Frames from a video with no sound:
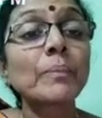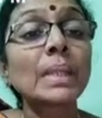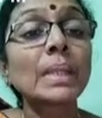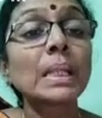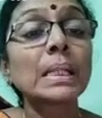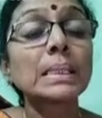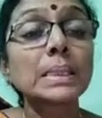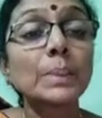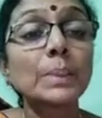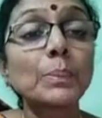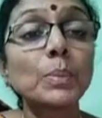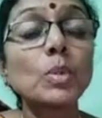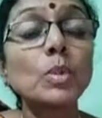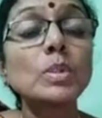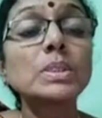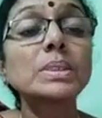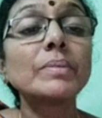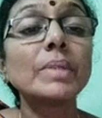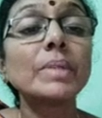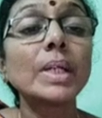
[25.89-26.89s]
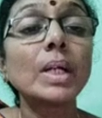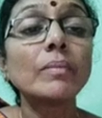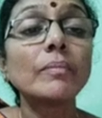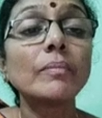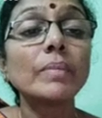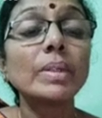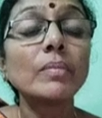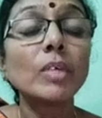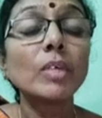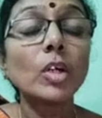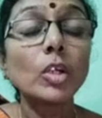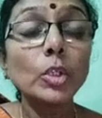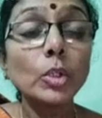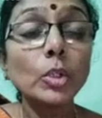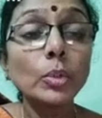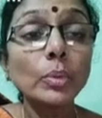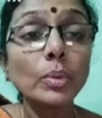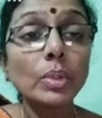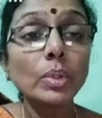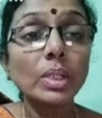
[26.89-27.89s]
Suppose we want
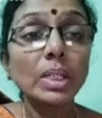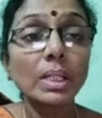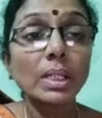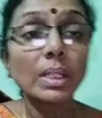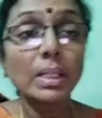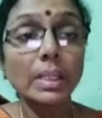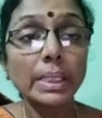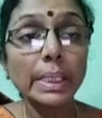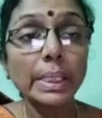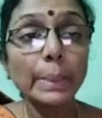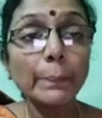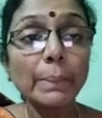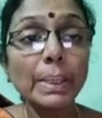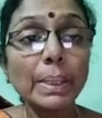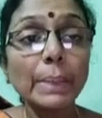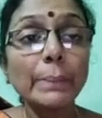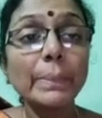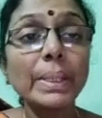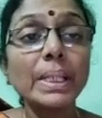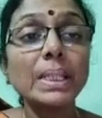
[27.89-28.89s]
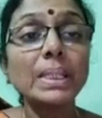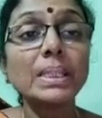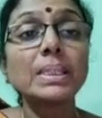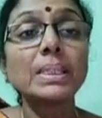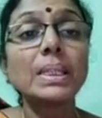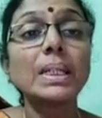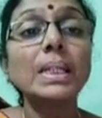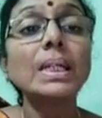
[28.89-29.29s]
to implement the